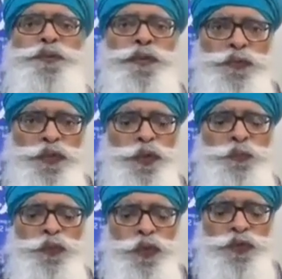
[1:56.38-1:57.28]
to people who are
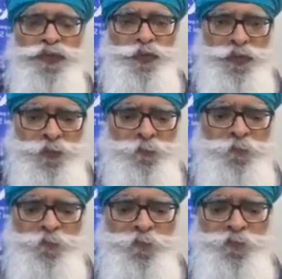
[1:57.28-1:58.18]
poor as well.
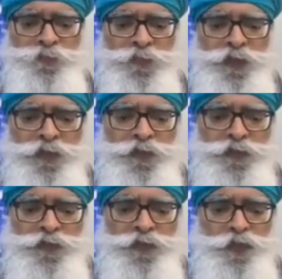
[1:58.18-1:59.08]

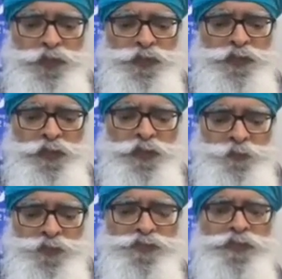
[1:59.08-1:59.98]
We
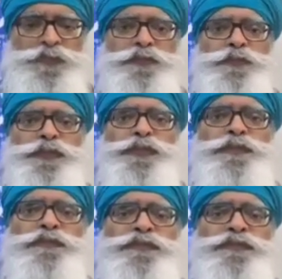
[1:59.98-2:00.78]
can't be seen to be